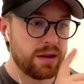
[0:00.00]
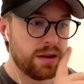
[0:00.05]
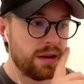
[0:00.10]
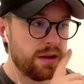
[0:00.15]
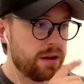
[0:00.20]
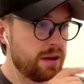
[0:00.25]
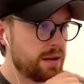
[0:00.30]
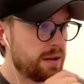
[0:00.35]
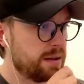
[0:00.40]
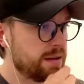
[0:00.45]

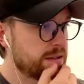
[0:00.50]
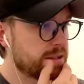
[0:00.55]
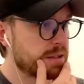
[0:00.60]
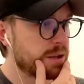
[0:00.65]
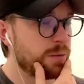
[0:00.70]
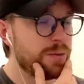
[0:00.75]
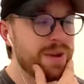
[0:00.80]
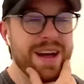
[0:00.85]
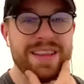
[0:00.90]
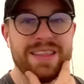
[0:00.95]
Uh,
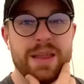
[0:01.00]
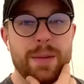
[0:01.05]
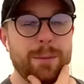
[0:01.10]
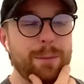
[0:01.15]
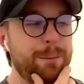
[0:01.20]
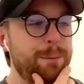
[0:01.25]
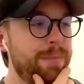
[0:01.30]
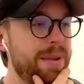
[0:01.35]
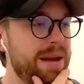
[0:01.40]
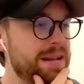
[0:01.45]
so not the
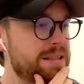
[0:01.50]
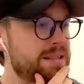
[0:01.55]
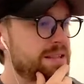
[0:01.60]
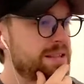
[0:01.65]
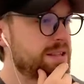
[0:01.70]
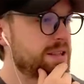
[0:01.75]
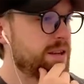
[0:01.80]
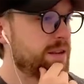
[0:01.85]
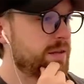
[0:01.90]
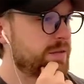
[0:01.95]

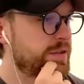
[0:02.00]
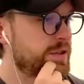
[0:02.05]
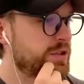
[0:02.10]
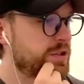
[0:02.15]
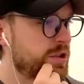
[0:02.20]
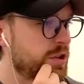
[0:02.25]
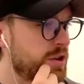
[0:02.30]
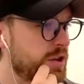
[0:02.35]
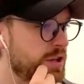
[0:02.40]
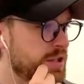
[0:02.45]
best of
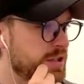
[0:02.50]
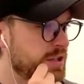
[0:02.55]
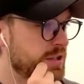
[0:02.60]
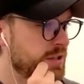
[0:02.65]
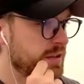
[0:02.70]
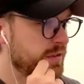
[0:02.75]
starts.